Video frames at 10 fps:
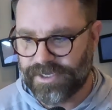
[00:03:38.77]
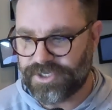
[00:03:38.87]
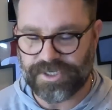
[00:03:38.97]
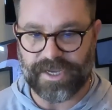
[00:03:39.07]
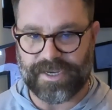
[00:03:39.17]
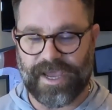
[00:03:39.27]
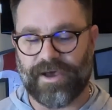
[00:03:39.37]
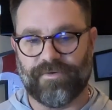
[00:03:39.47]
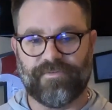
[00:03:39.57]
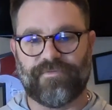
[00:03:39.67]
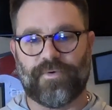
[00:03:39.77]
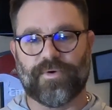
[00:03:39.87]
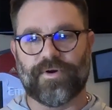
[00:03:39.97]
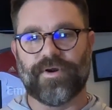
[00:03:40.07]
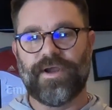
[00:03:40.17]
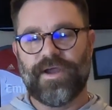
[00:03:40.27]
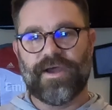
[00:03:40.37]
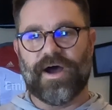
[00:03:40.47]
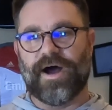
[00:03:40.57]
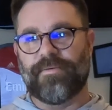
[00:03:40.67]
shut down for
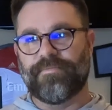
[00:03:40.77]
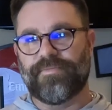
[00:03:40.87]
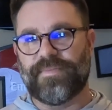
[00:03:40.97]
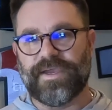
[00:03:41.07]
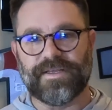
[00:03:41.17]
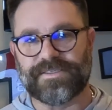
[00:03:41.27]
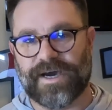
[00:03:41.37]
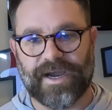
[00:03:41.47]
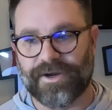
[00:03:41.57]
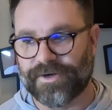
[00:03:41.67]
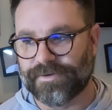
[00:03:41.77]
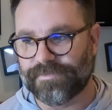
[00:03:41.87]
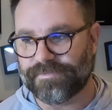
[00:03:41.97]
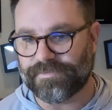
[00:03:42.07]
the entire